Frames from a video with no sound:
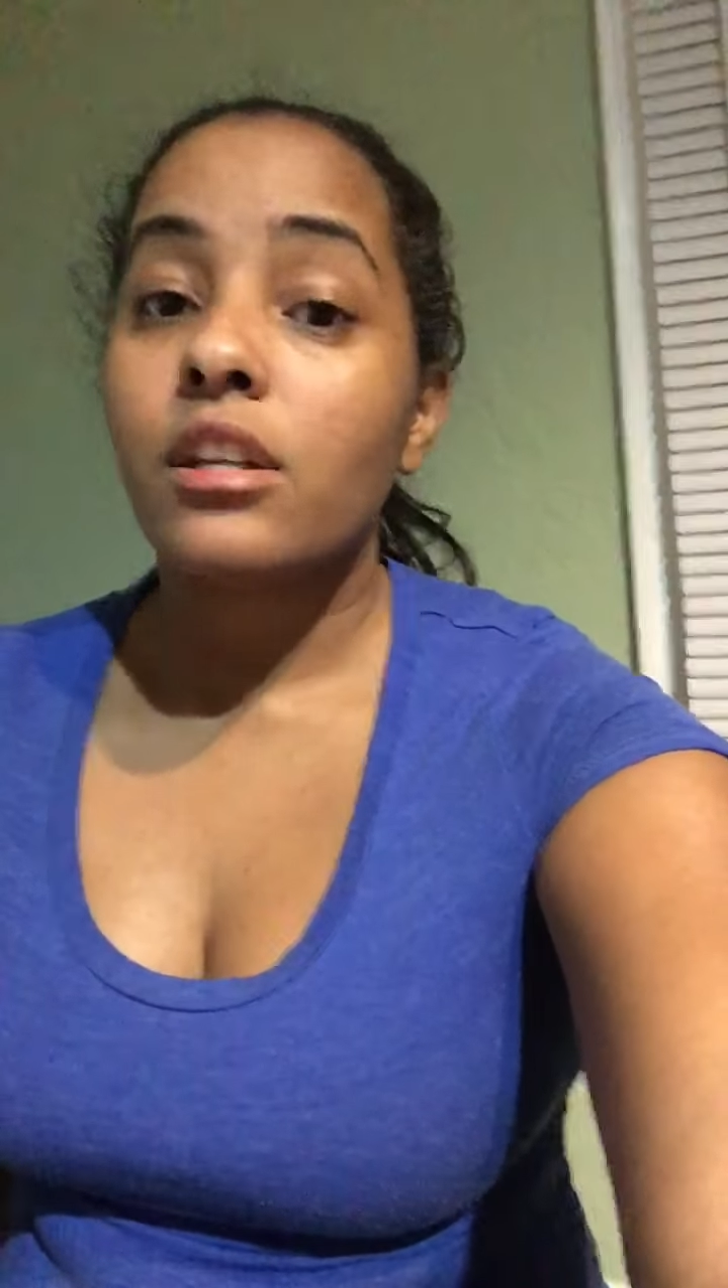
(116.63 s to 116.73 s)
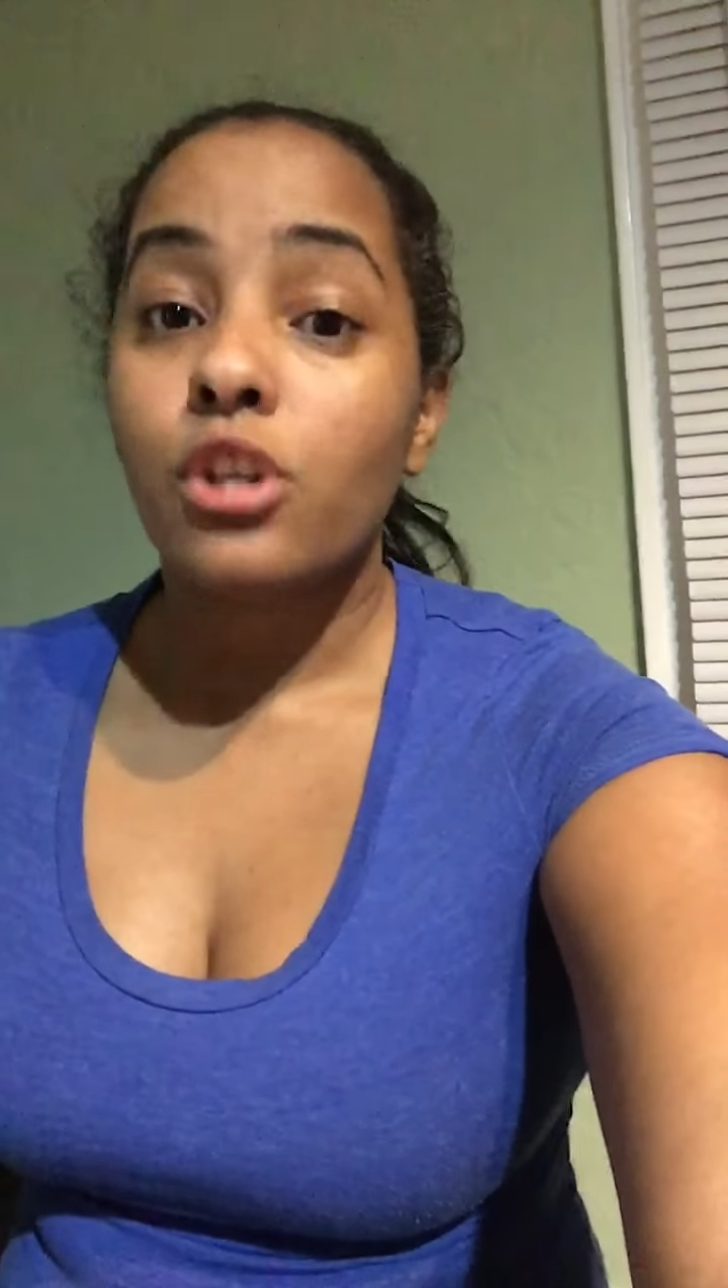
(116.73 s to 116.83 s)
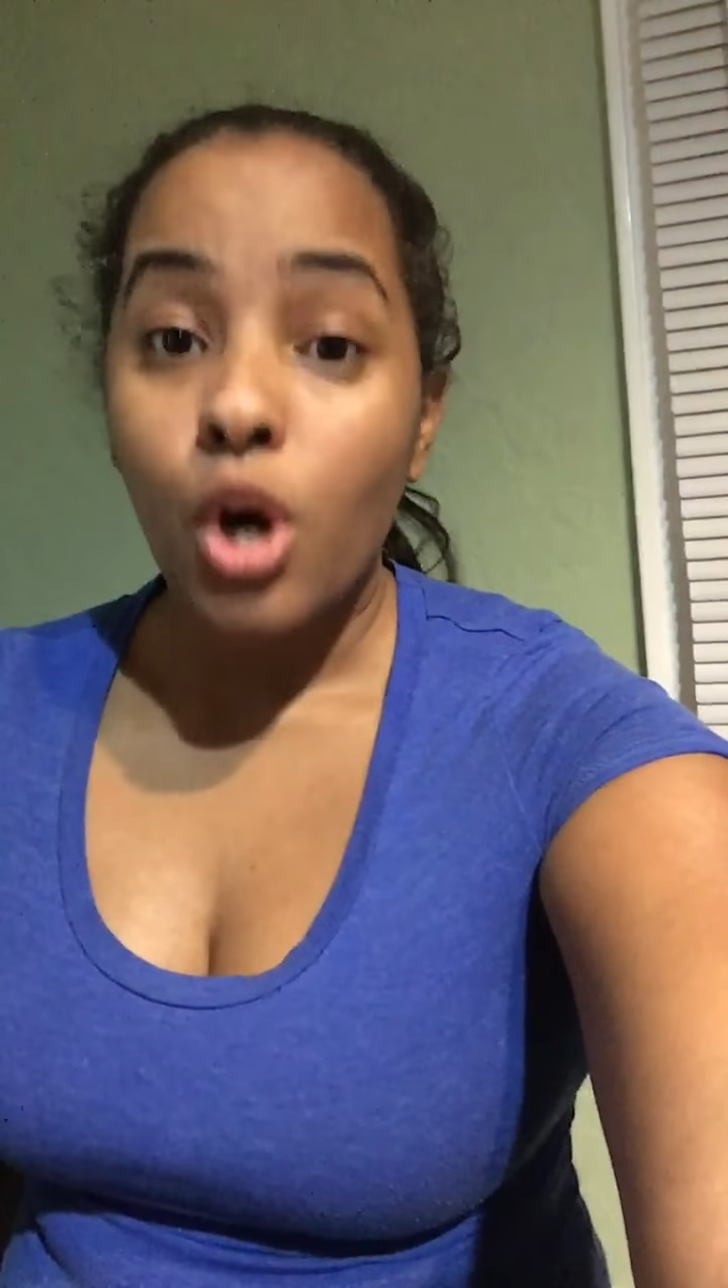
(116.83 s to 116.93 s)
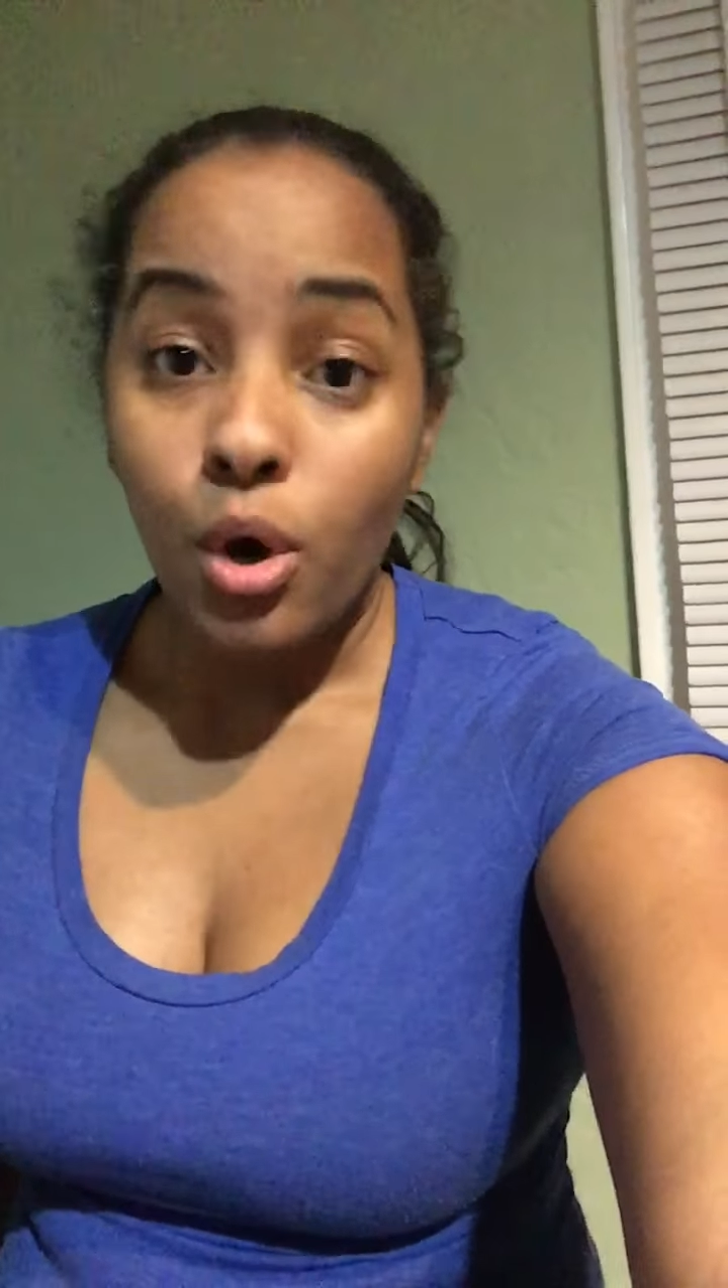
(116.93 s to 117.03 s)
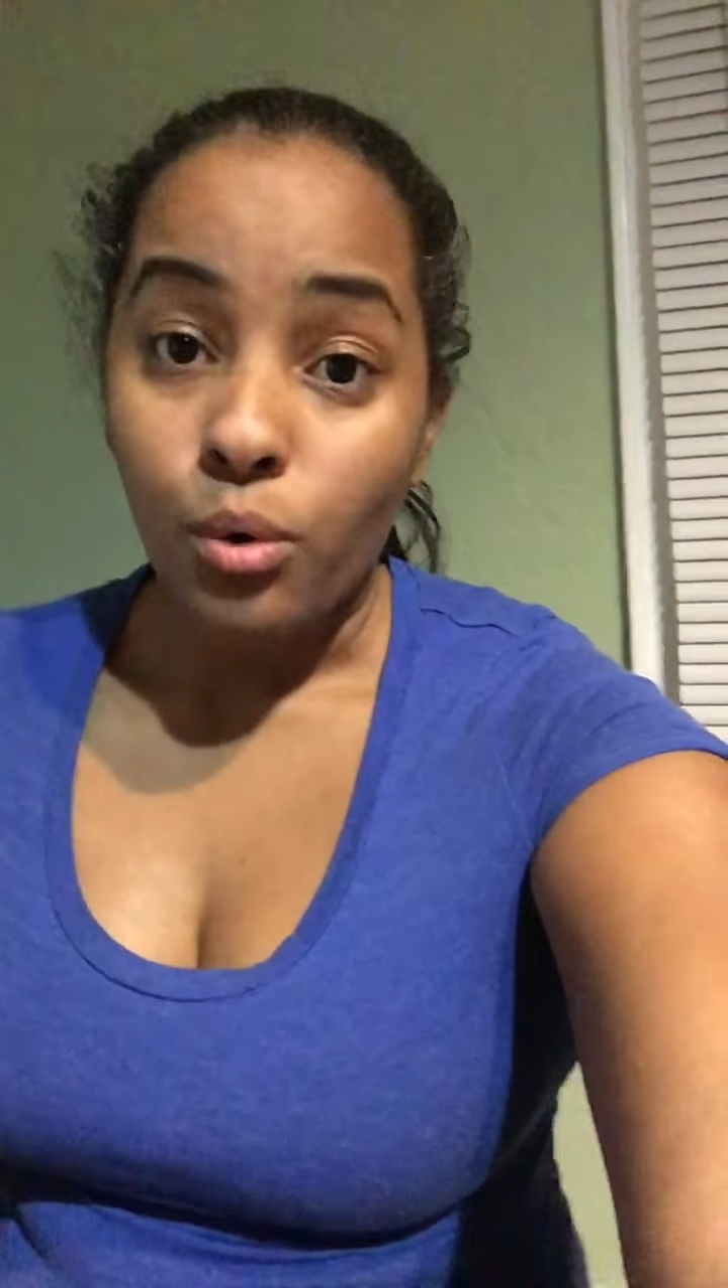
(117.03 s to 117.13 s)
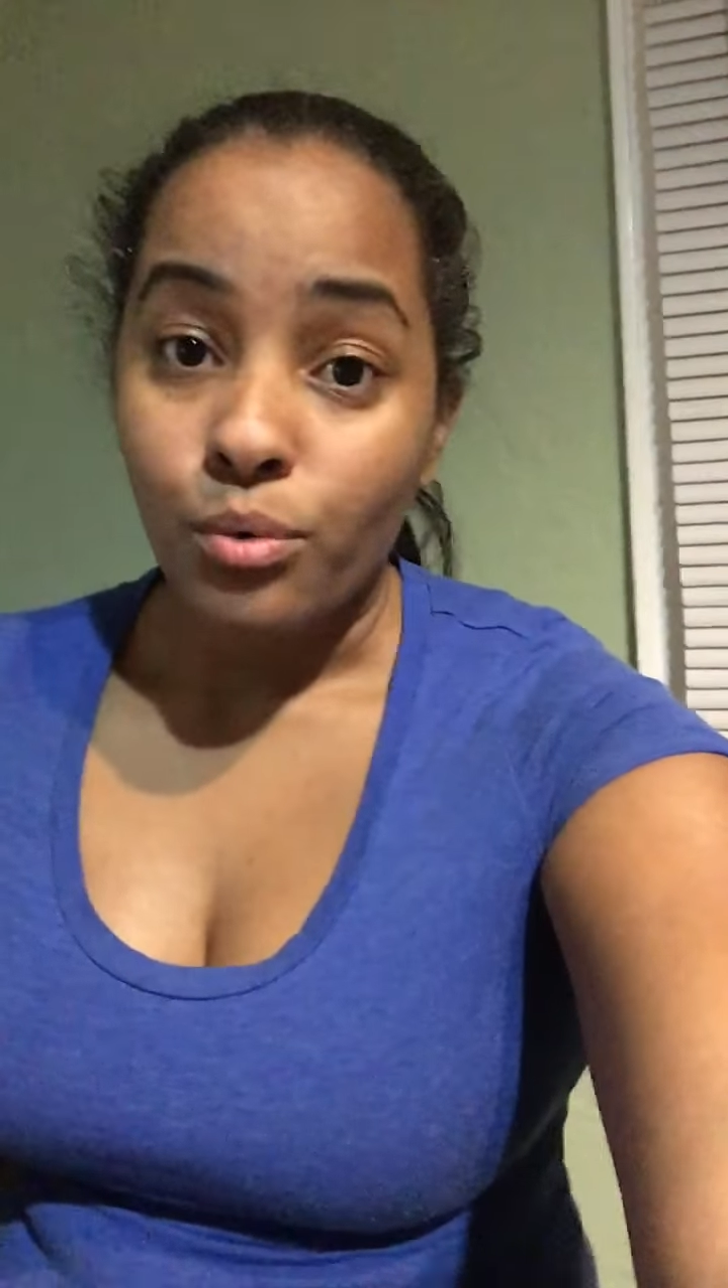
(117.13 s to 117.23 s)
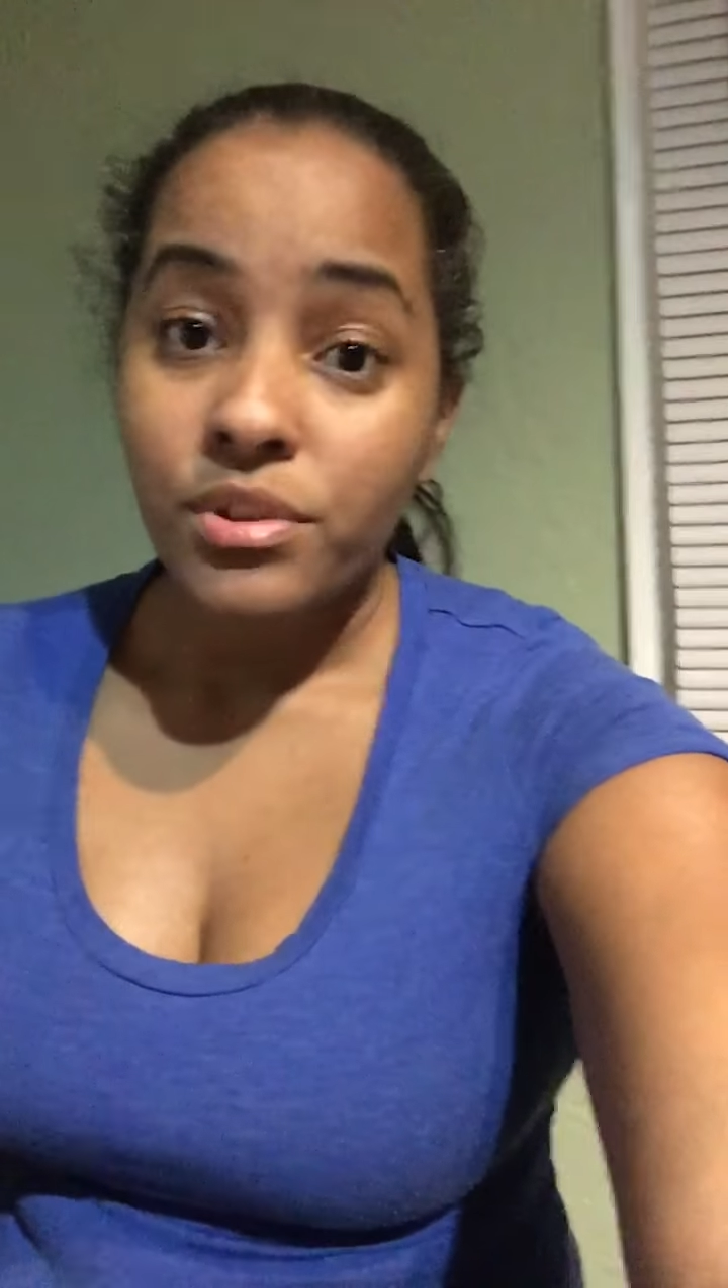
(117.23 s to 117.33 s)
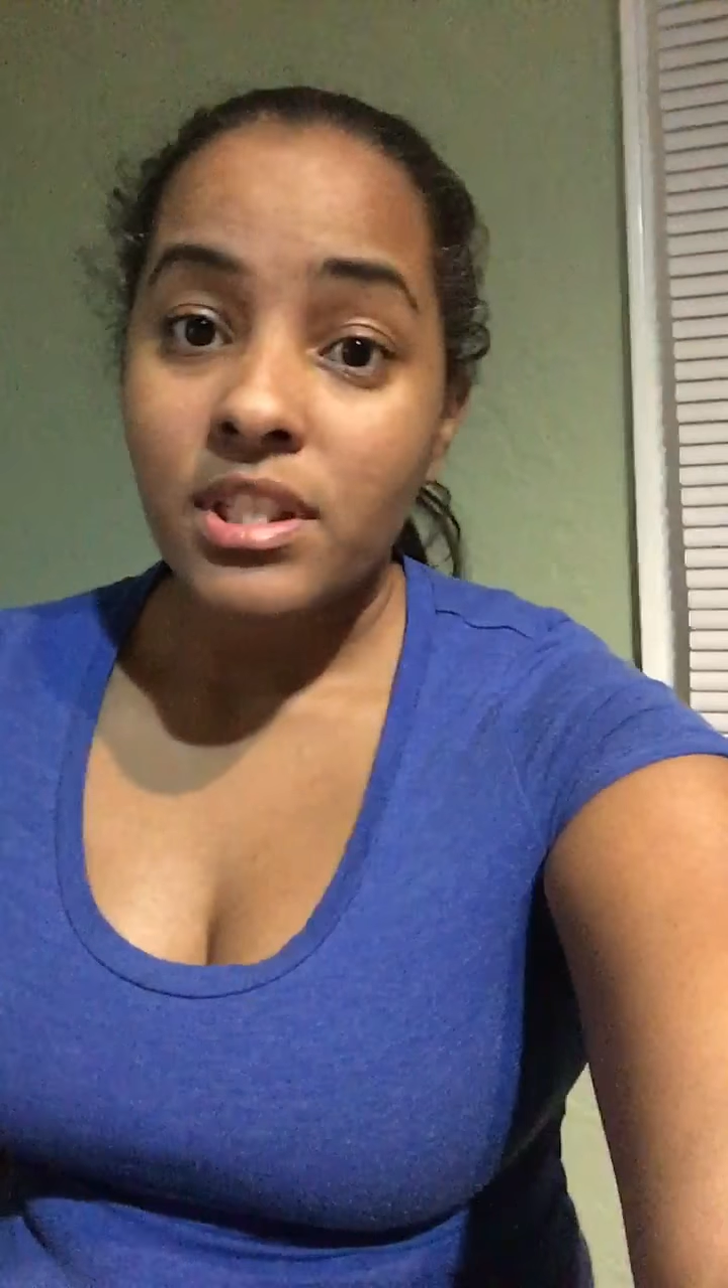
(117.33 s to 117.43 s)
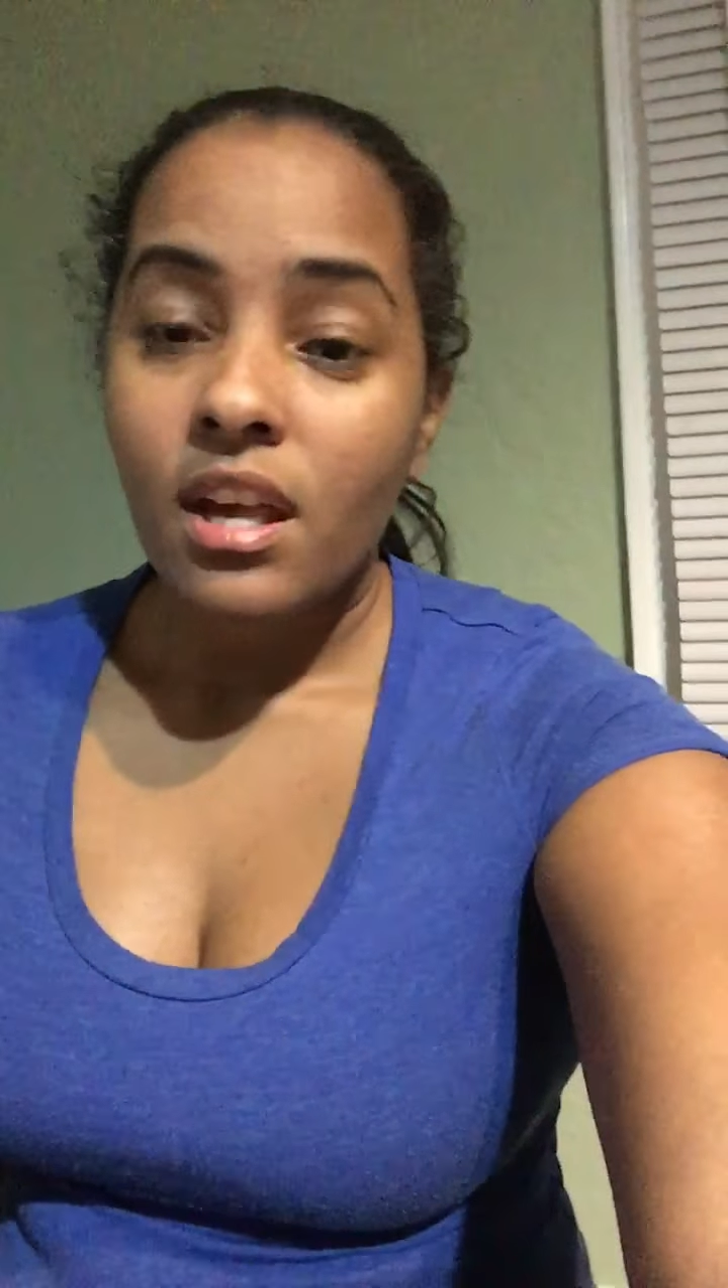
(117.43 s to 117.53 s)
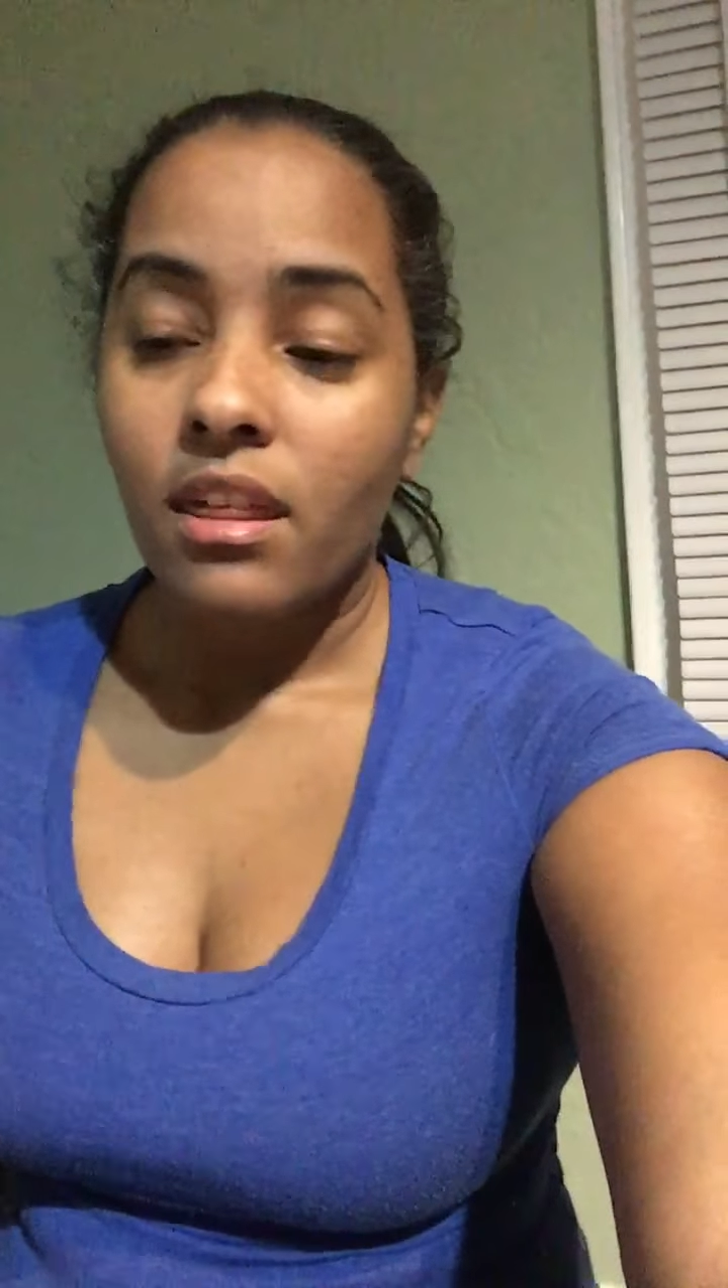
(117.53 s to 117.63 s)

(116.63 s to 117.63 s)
knows